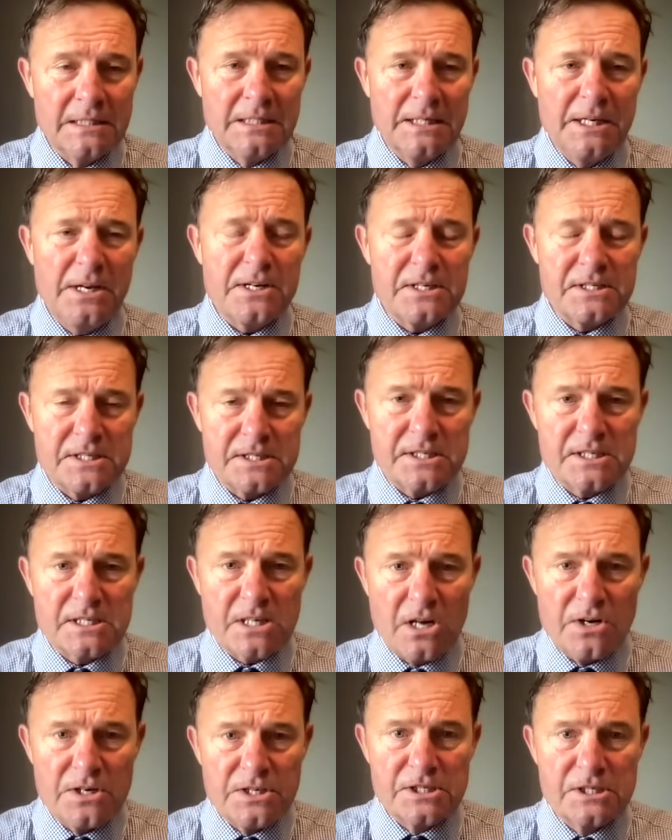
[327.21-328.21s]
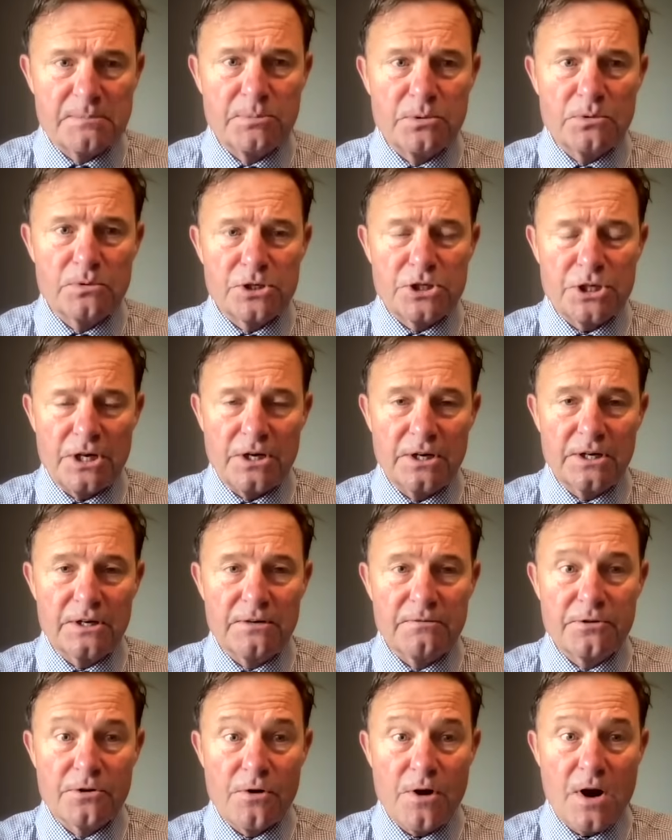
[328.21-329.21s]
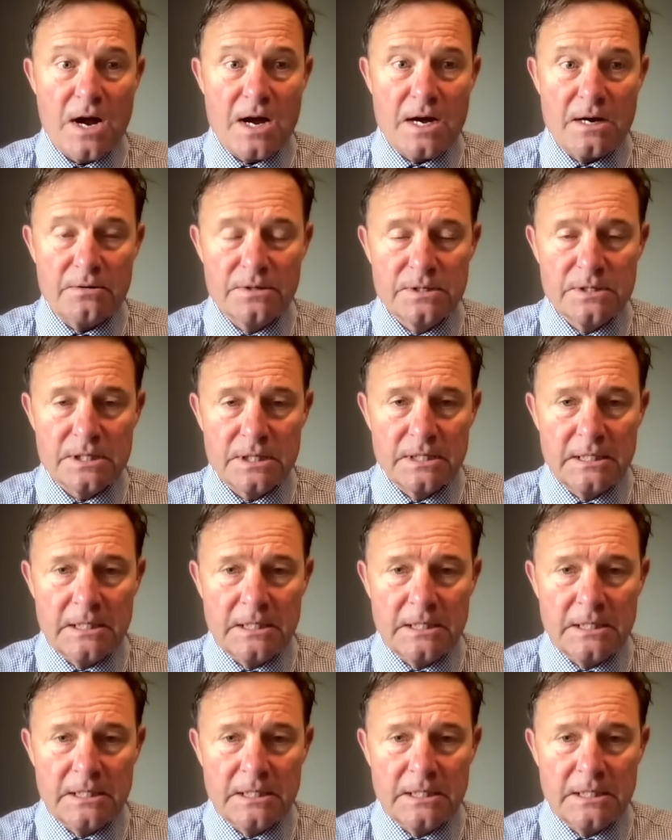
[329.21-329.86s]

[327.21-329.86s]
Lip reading: it is a sizable chunk of ground.